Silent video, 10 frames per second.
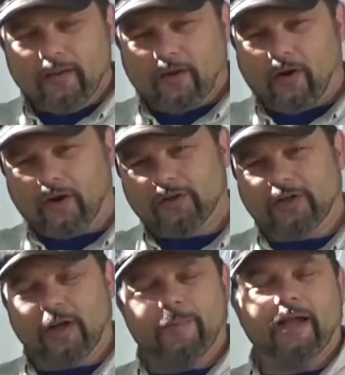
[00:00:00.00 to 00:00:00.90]
The hogs are
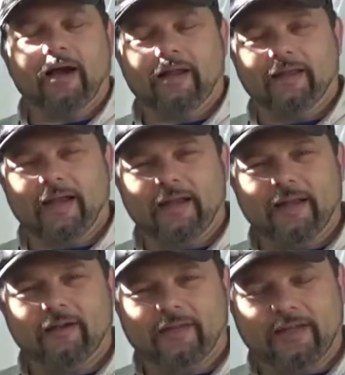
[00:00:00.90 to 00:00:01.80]
coming out at night
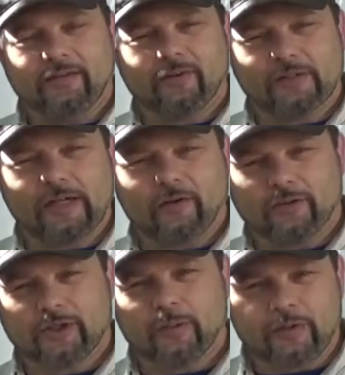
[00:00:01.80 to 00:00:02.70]
now to get those
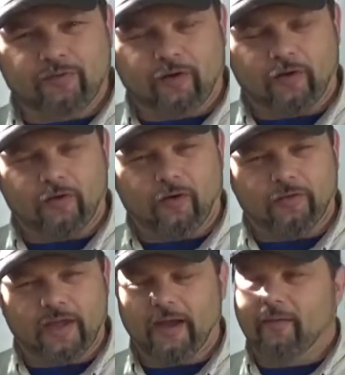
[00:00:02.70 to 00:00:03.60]
acorns that have been falling all
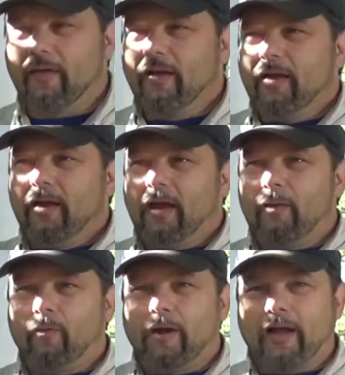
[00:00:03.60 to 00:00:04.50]
day.
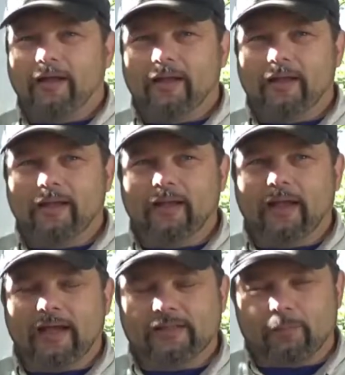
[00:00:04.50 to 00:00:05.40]
And what I did
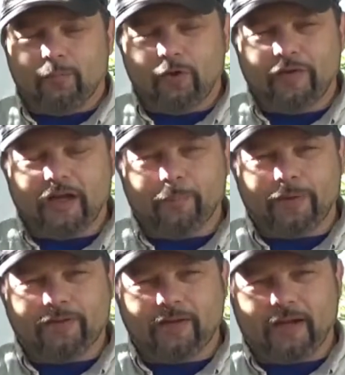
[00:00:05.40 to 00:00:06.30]
as I'm moving up
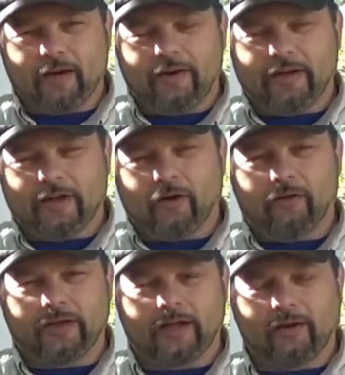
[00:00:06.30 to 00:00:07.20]
into the area to call
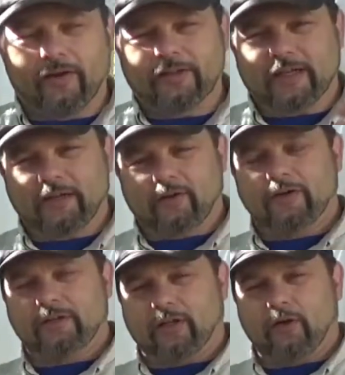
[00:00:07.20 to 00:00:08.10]
the coyotes, I
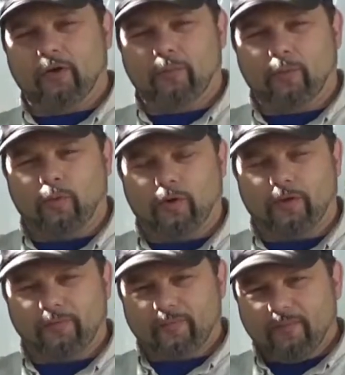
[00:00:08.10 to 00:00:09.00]
notice a lone
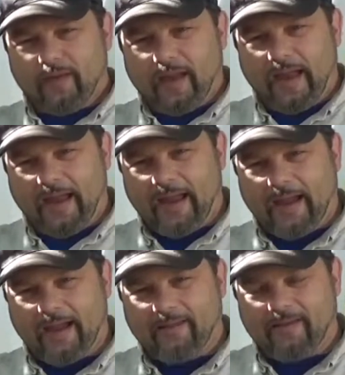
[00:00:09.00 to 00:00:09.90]
boar
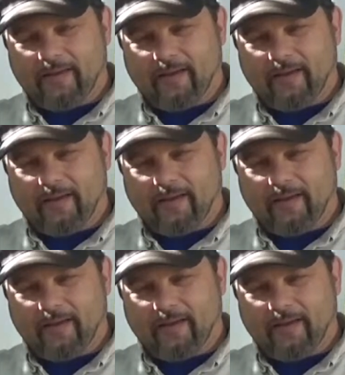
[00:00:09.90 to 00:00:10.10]
and